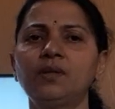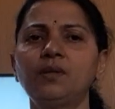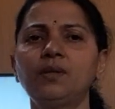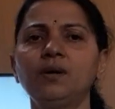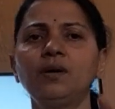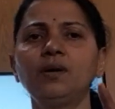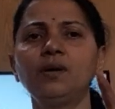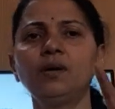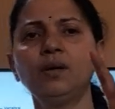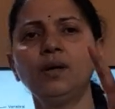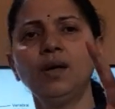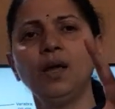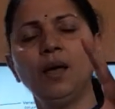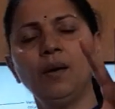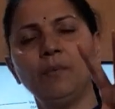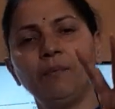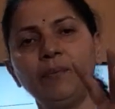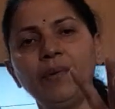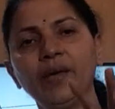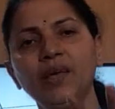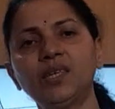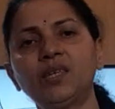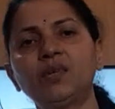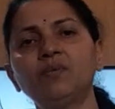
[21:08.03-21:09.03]
the
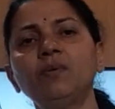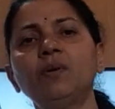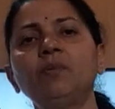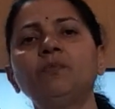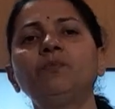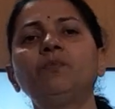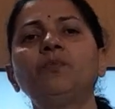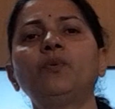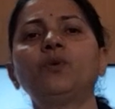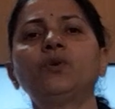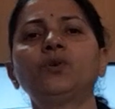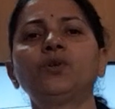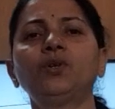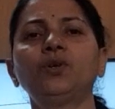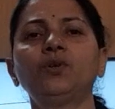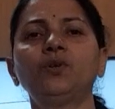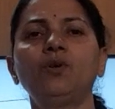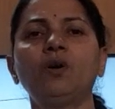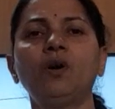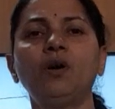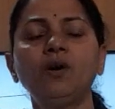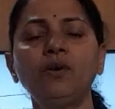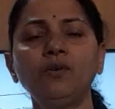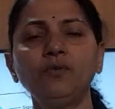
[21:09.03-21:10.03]
maximum portion
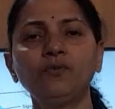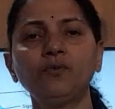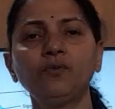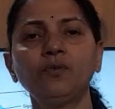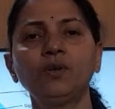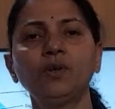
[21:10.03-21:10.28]
of